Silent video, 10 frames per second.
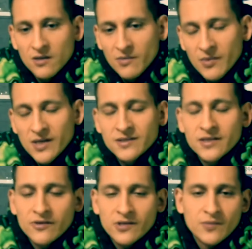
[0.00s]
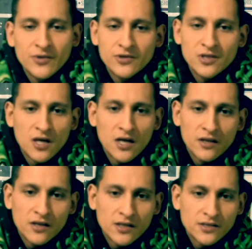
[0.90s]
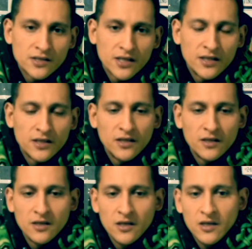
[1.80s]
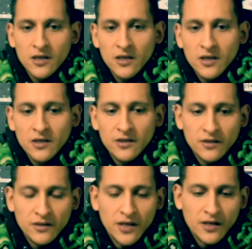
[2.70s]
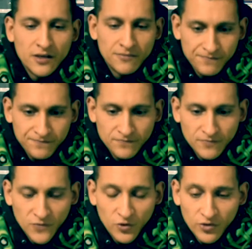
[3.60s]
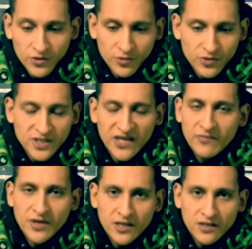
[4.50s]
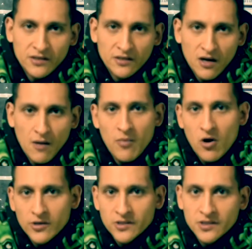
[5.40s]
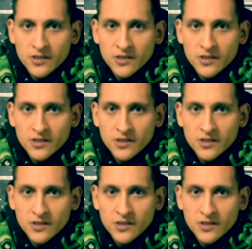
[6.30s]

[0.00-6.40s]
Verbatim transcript: maybe not secrets, but there's a lot of things that that um, you can do to save money on parts.